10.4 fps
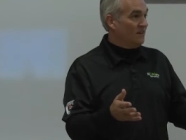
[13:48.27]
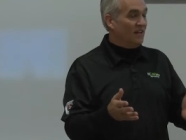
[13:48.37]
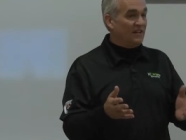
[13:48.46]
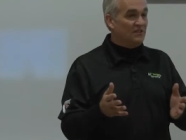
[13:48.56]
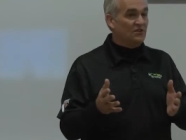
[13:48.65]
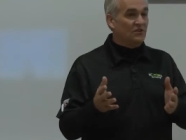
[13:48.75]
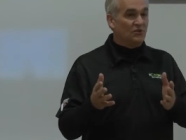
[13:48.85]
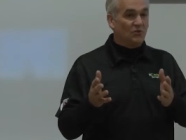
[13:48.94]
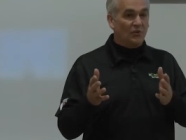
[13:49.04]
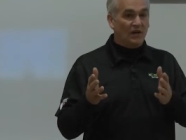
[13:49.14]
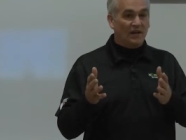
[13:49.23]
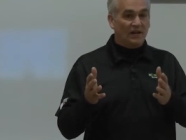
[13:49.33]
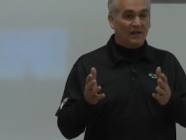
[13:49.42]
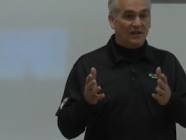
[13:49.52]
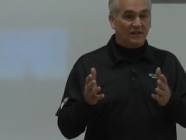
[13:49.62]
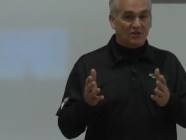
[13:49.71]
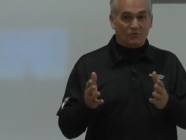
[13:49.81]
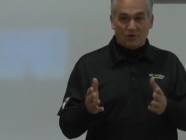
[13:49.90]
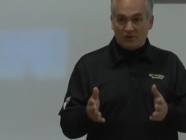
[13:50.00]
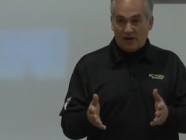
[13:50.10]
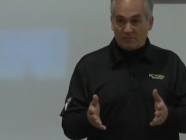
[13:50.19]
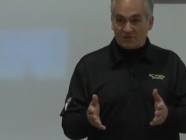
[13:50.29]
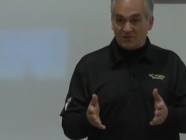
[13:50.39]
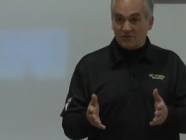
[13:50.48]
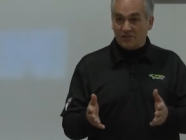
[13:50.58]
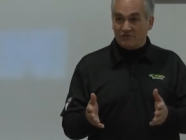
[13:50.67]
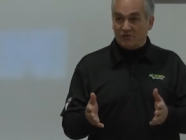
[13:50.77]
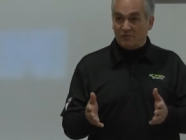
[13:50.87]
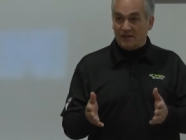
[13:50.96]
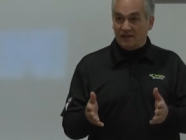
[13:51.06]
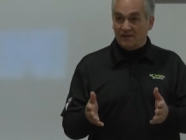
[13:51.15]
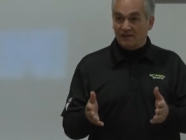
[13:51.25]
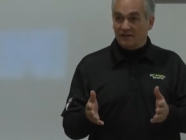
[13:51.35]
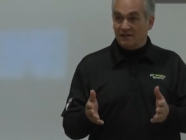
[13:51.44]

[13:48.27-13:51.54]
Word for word: led to a career opportunity for me,